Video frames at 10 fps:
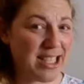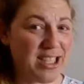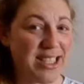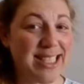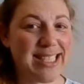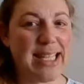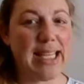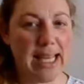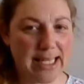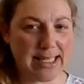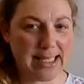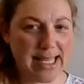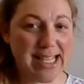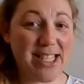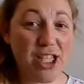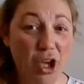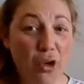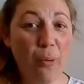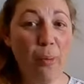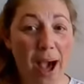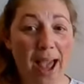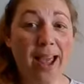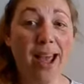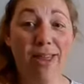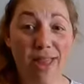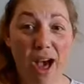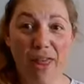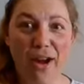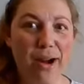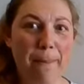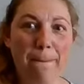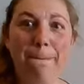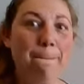She said, yes, it's you buying another